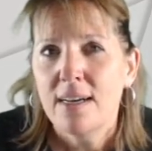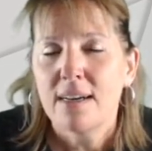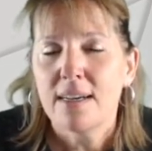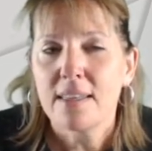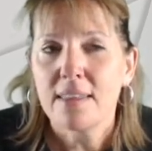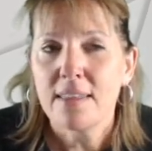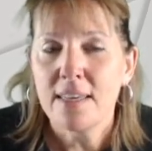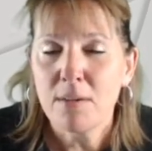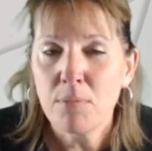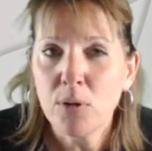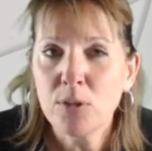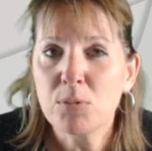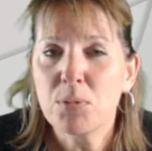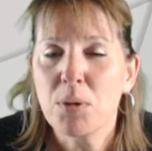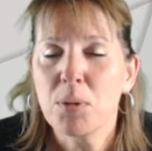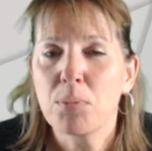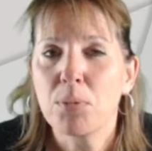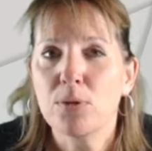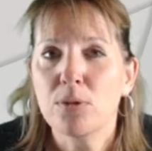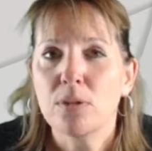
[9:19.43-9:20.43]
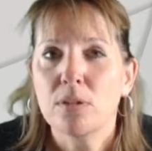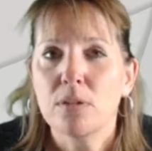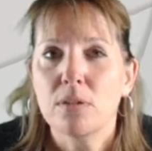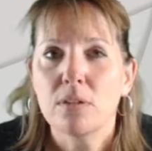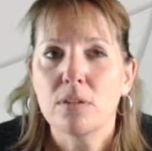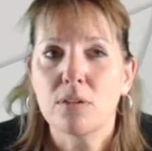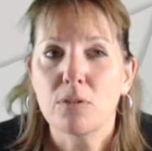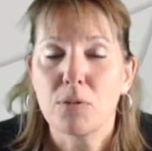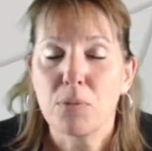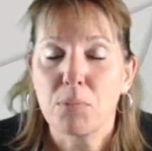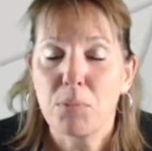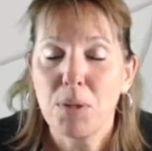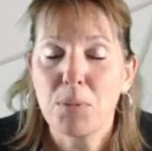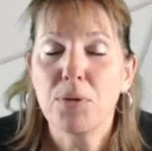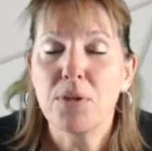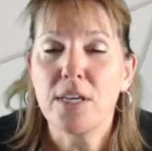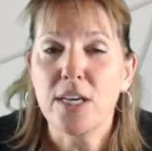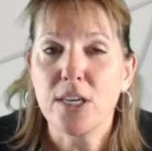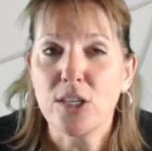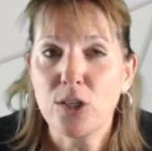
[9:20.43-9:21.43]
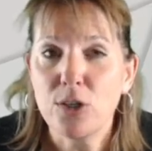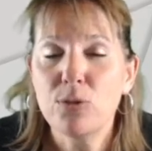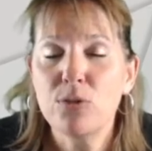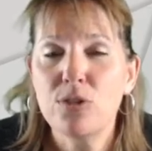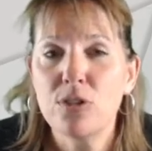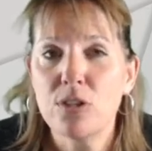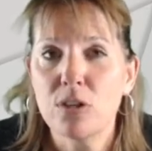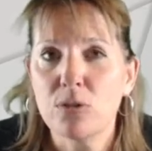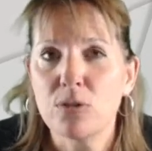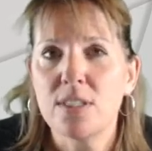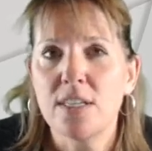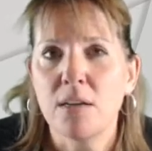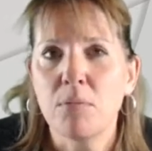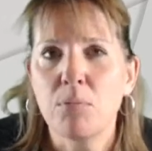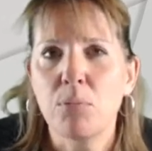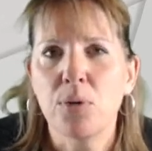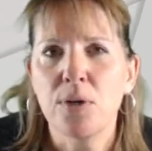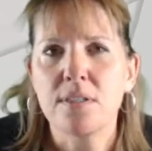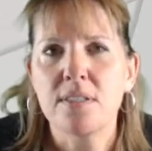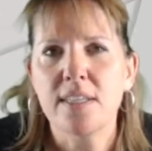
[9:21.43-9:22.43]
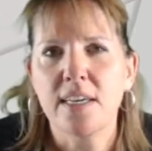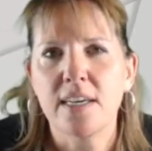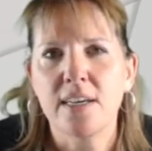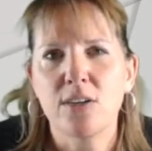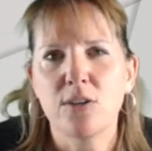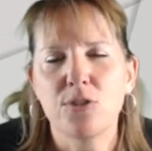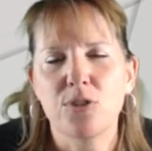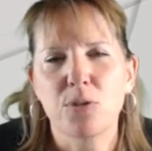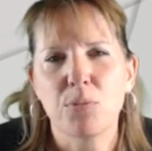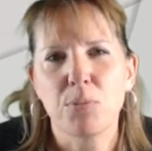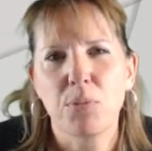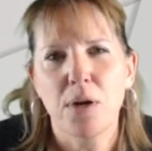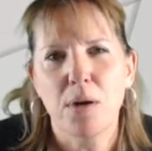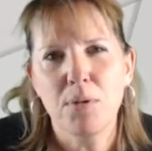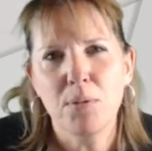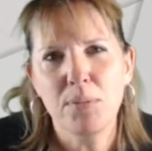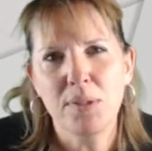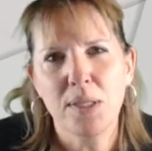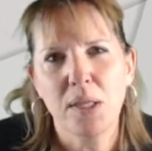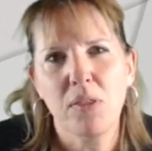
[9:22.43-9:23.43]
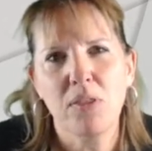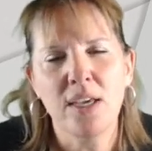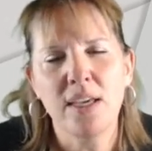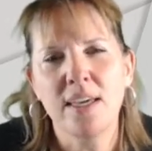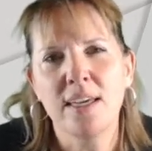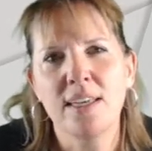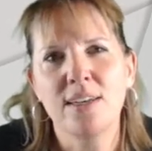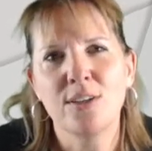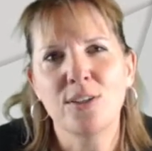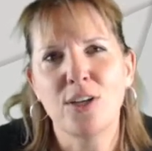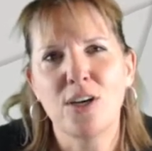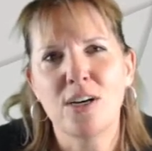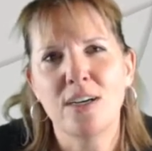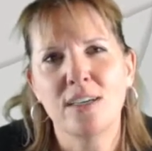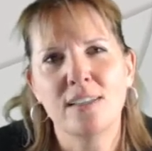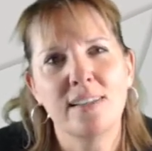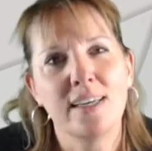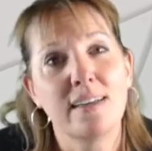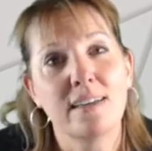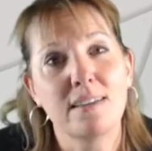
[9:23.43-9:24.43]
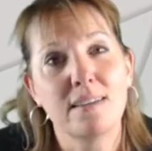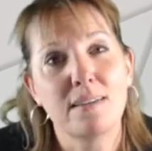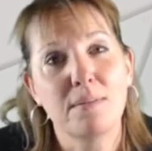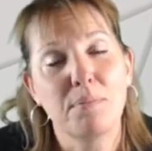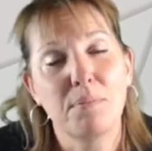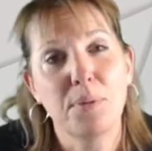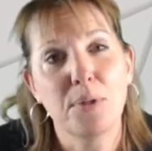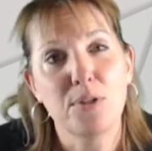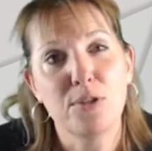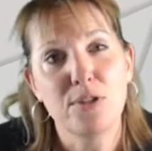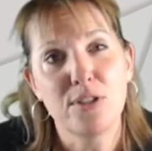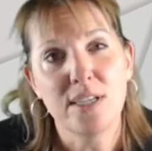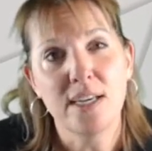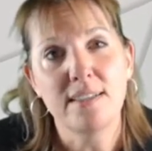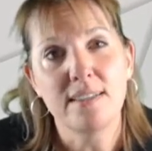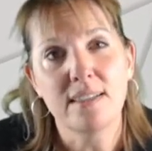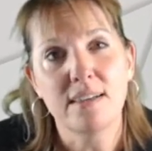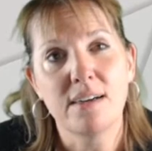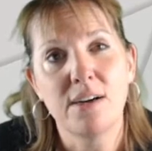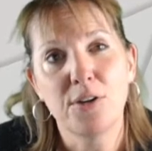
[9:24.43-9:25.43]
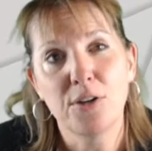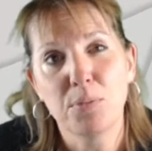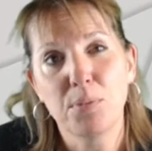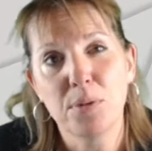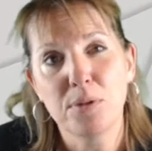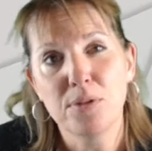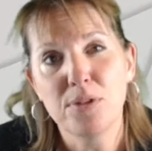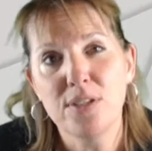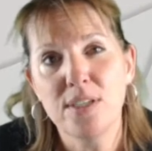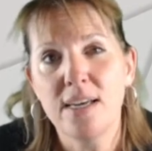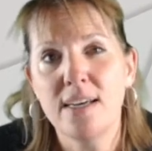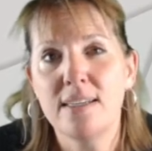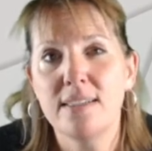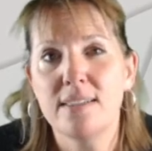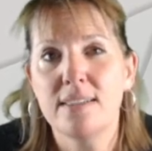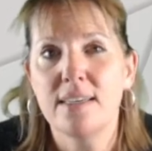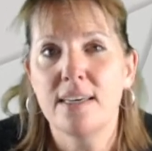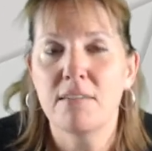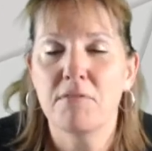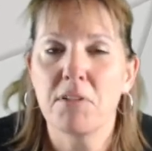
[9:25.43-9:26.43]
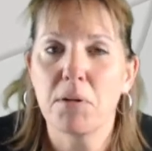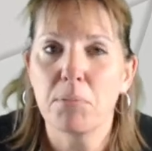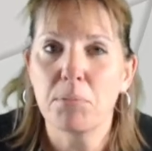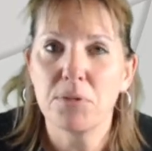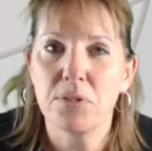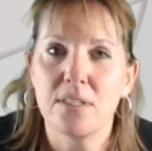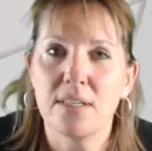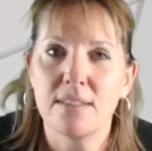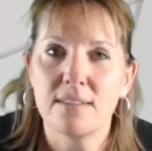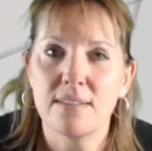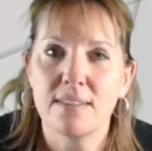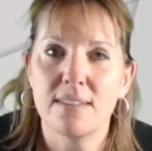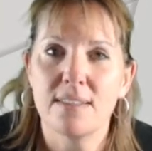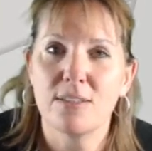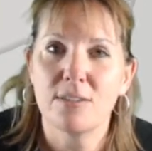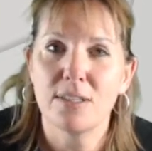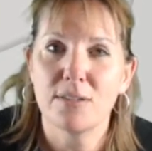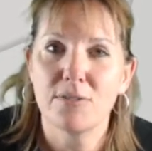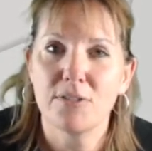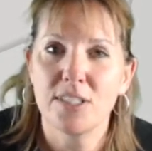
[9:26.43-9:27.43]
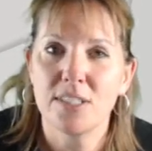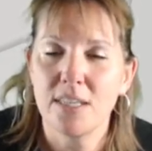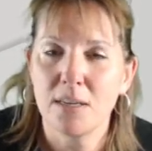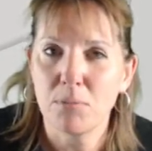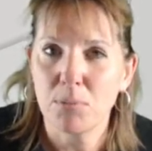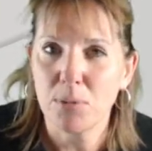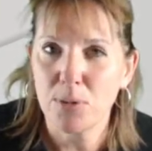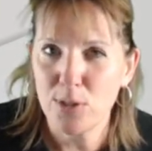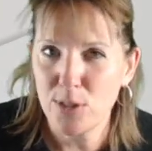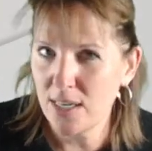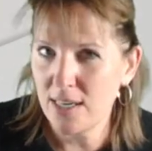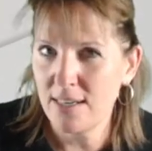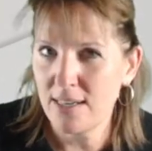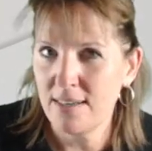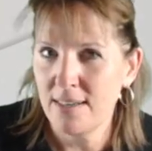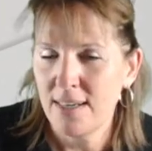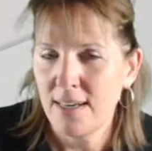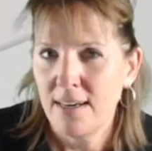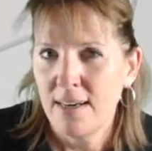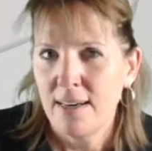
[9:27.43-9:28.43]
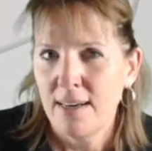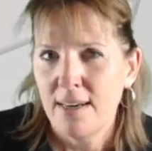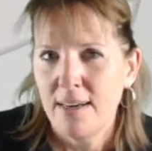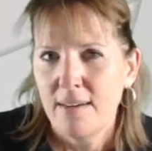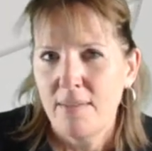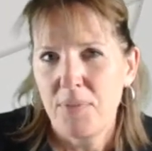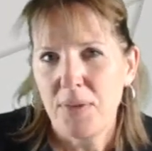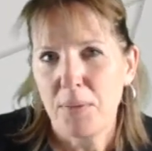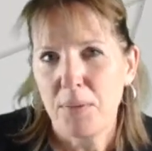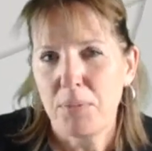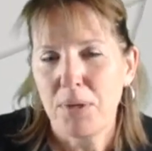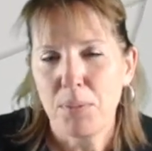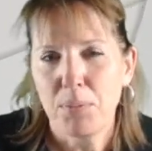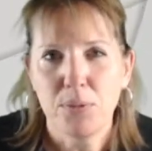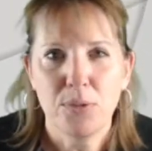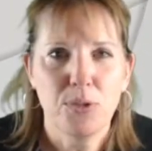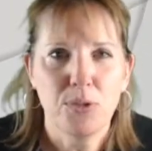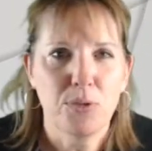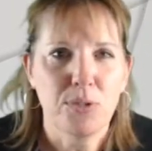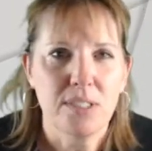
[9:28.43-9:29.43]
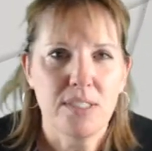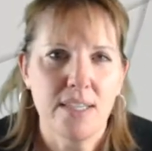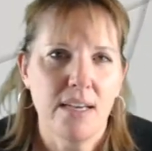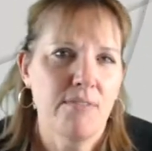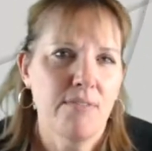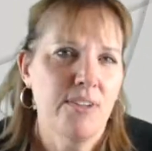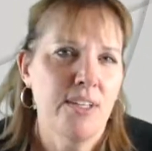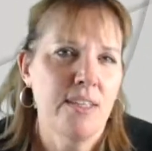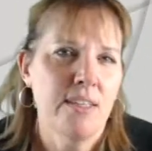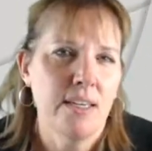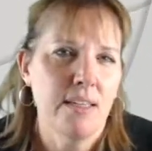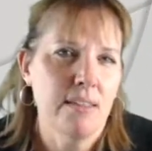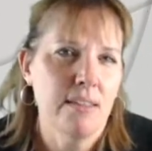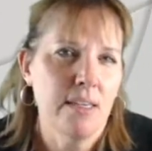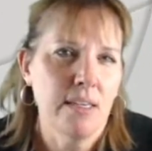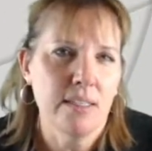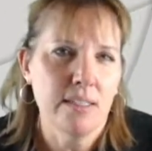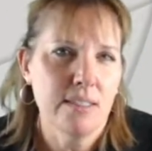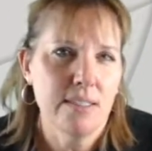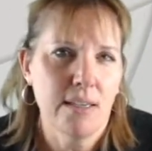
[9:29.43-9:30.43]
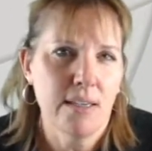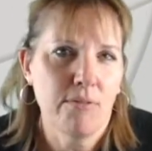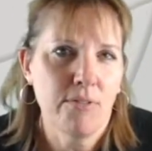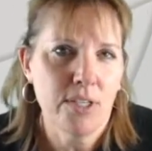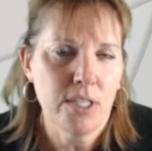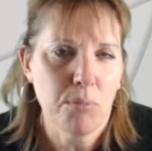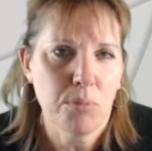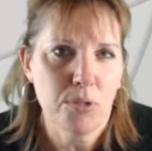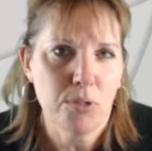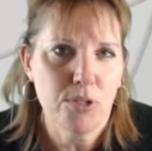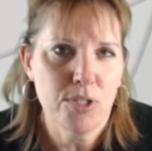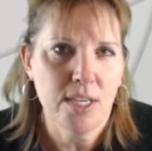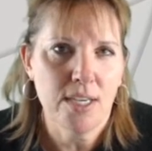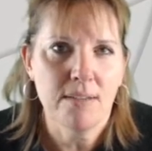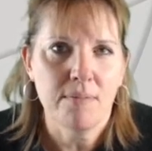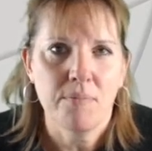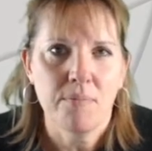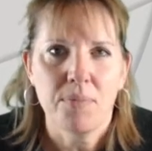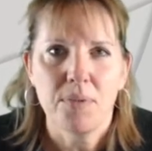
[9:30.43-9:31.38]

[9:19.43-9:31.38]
I think most people, or people that use those 10-point scales, are probably thinking along like a percent, 100%, 10 represents, every 10%. Then people do a 7, they think it's 70%.